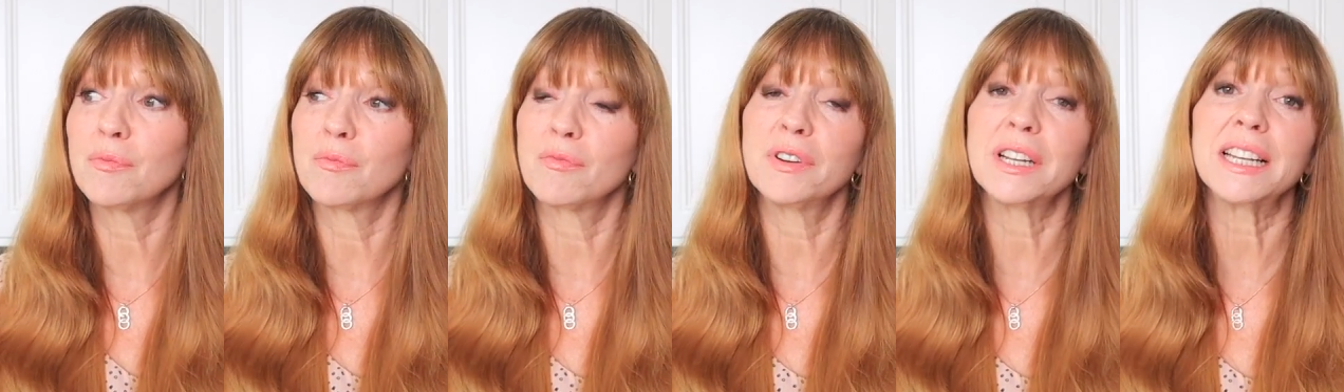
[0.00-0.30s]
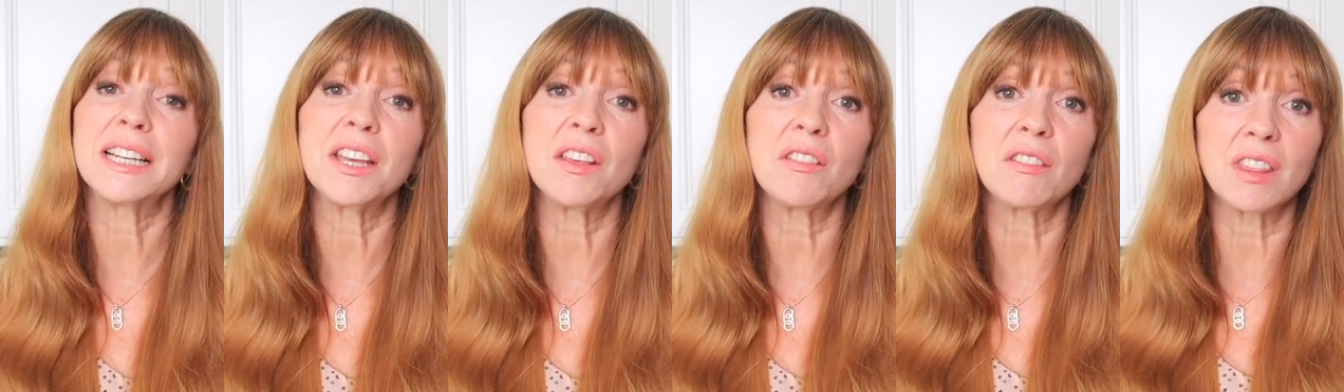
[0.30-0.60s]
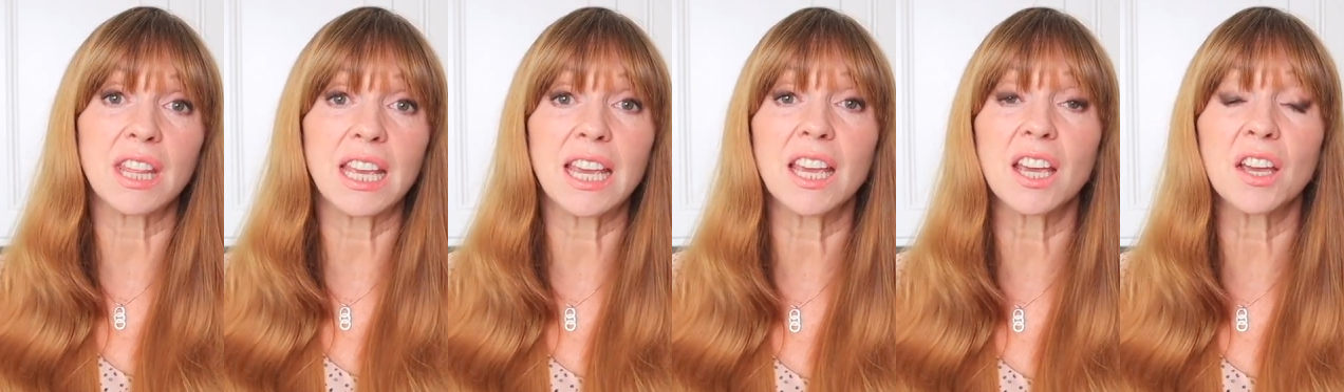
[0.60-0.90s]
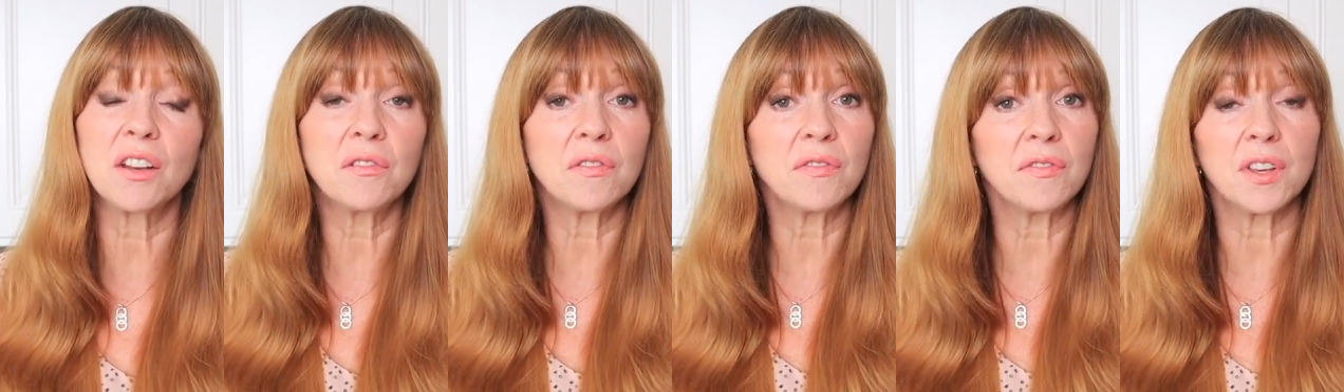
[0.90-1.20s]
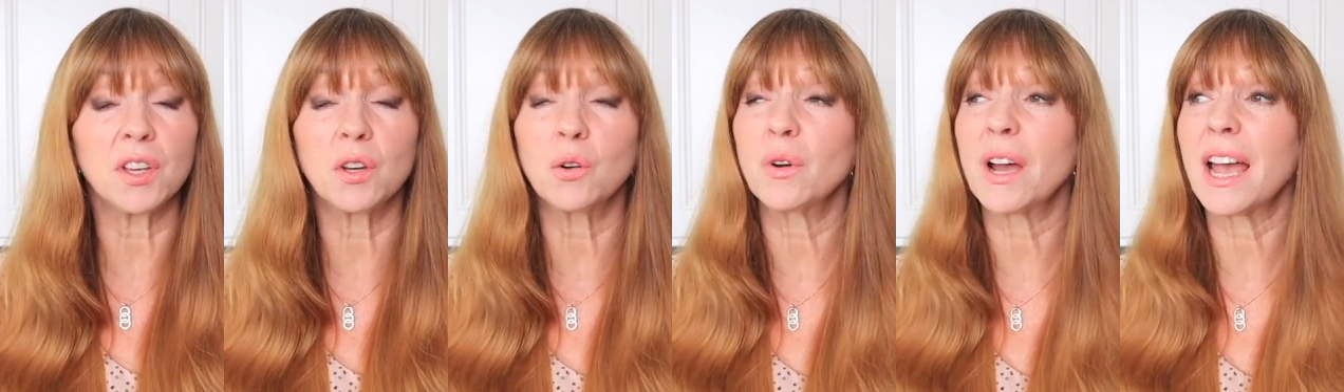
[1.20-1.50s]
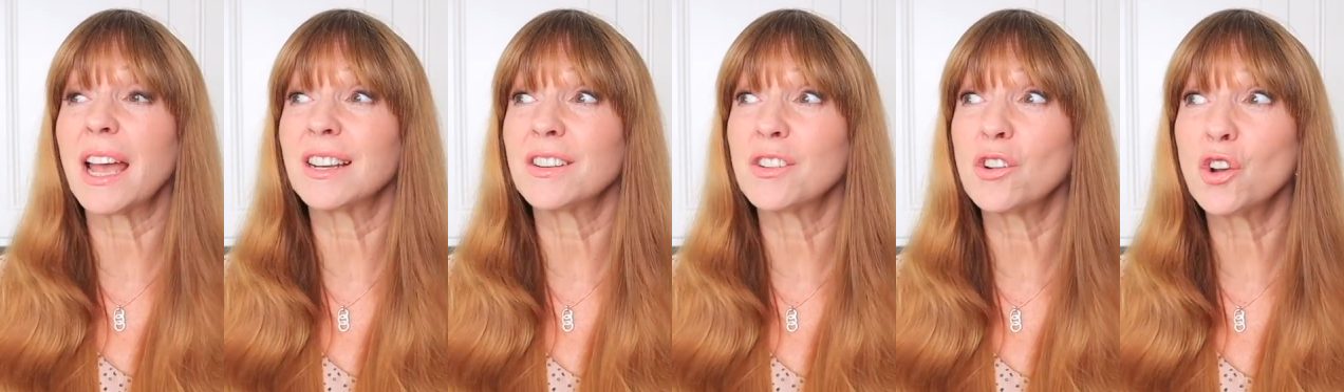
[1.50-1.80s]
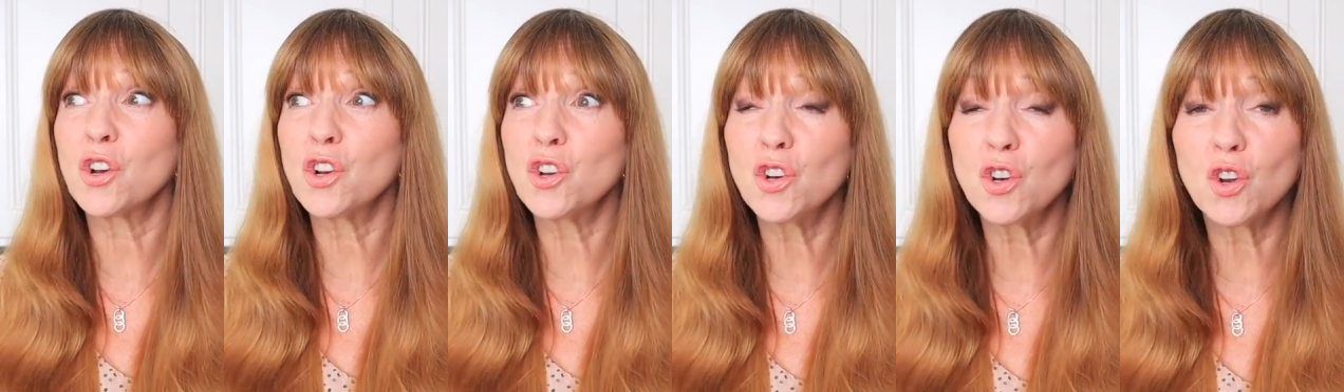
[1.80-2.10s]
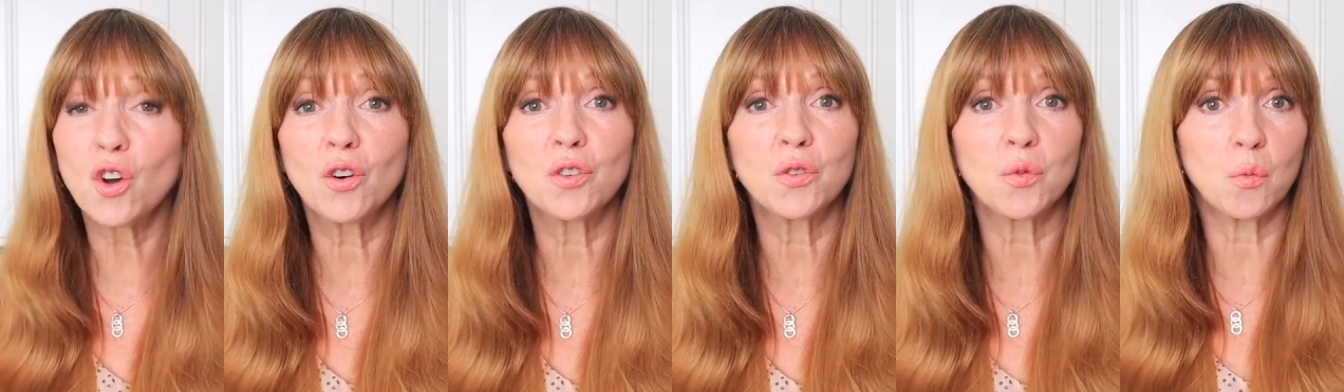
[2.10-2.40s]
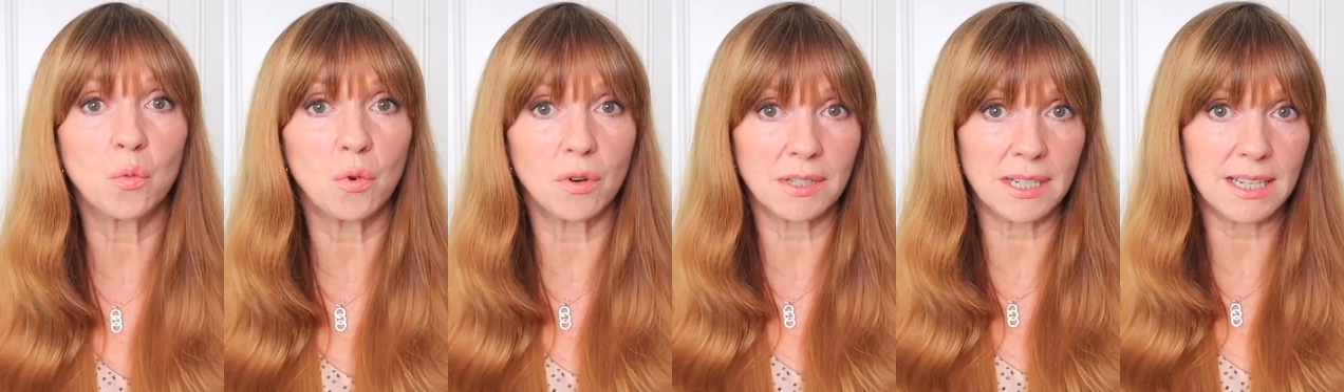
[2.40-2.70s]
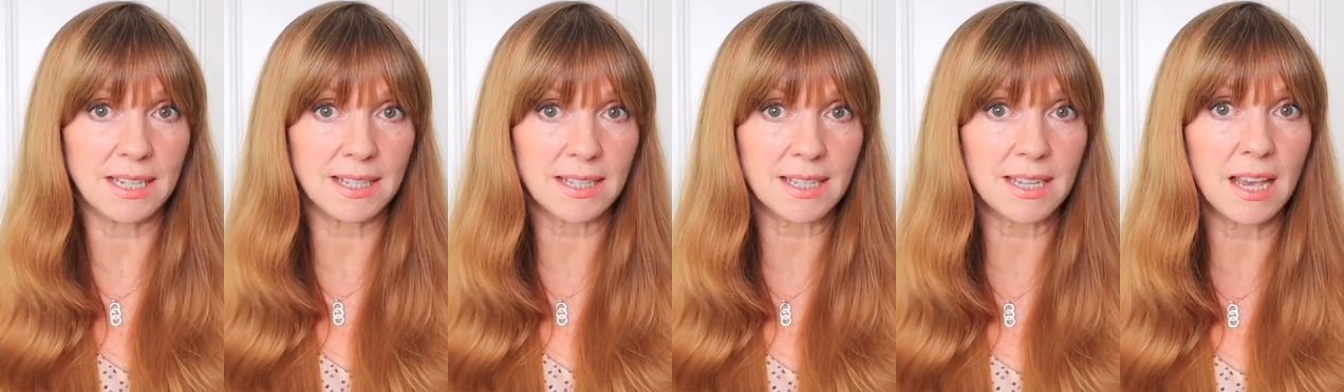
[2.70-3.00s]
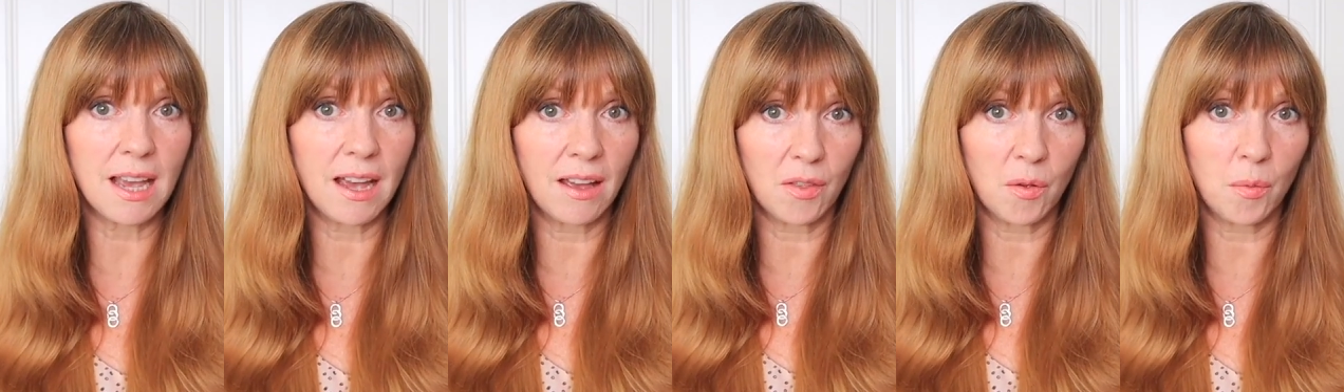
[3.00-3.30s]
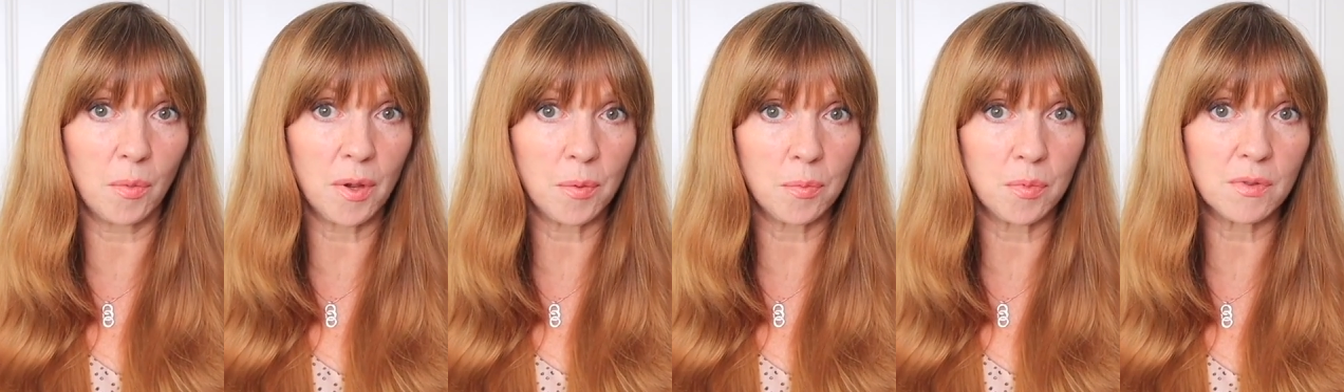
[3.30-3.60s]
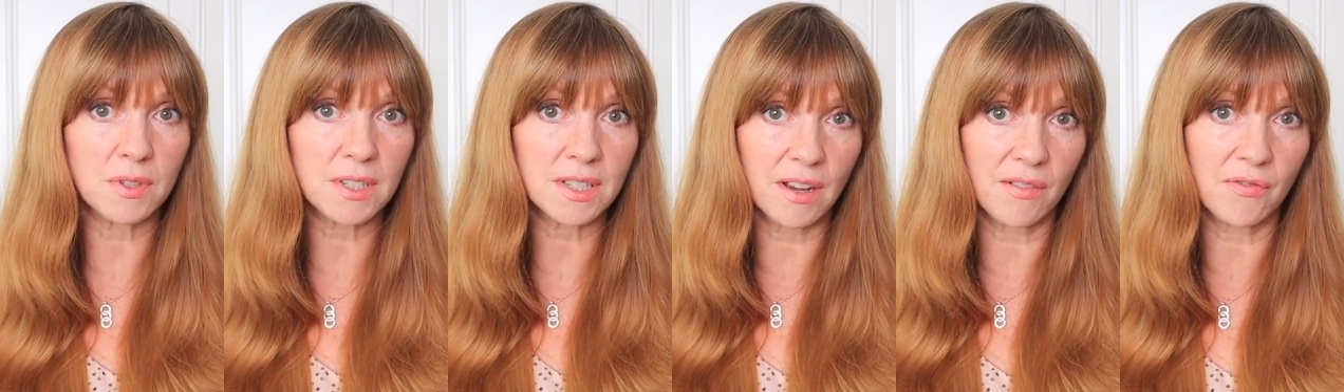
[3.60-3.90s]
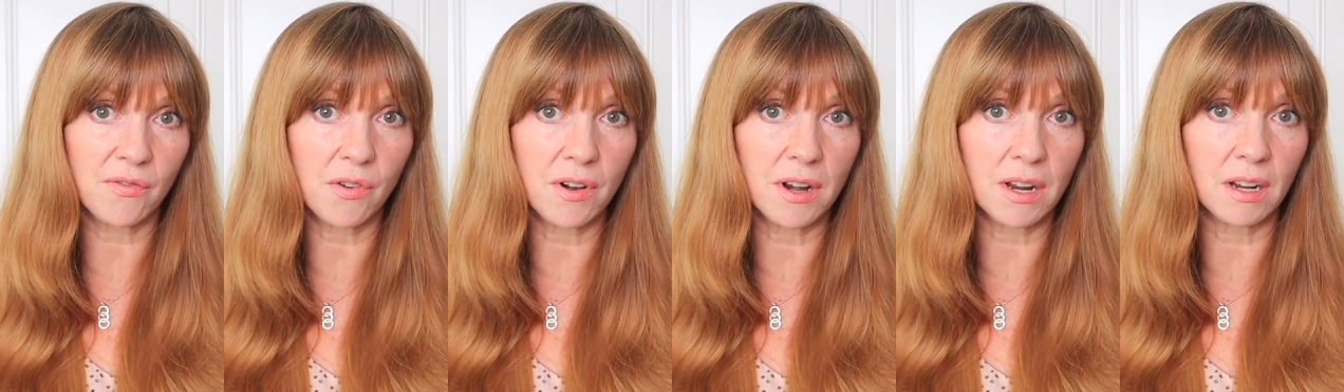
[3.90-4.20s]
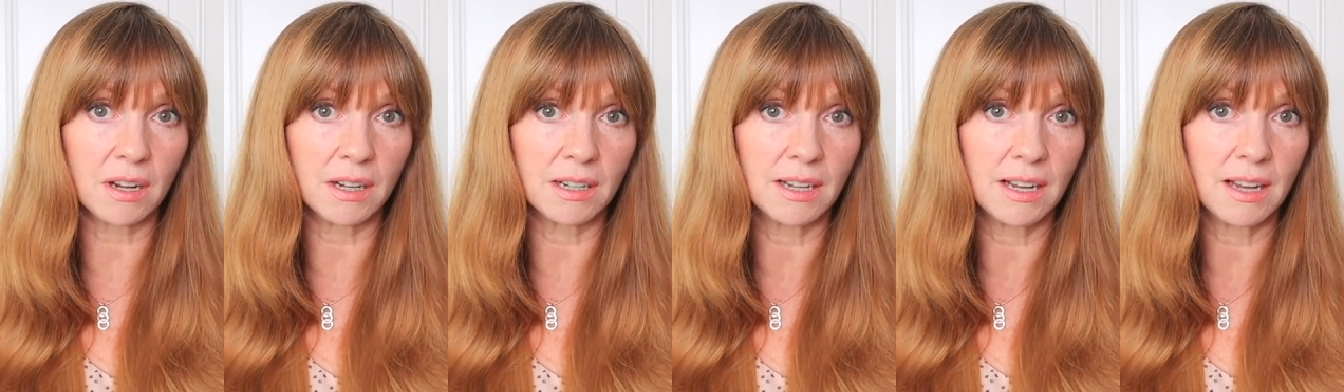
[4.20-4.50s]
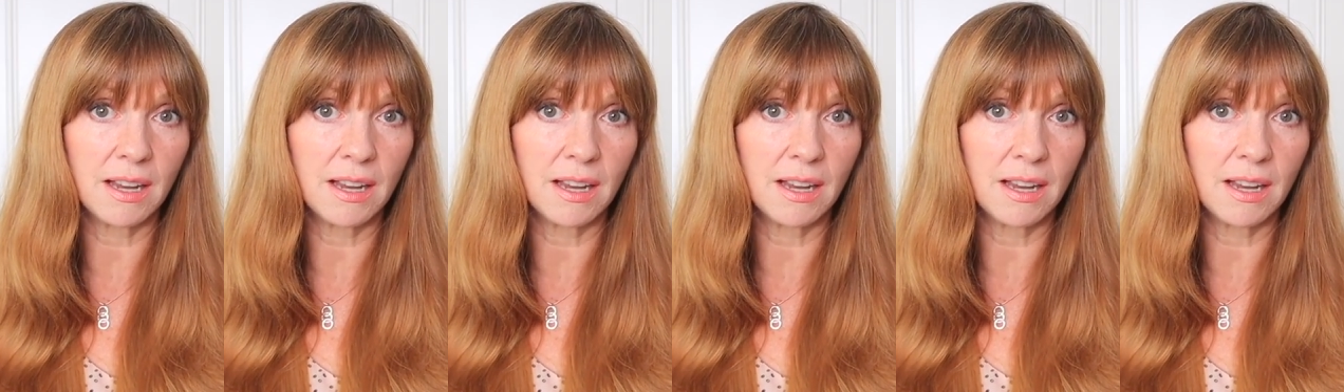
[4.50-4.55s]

really think and feel and not want to see other people suffering,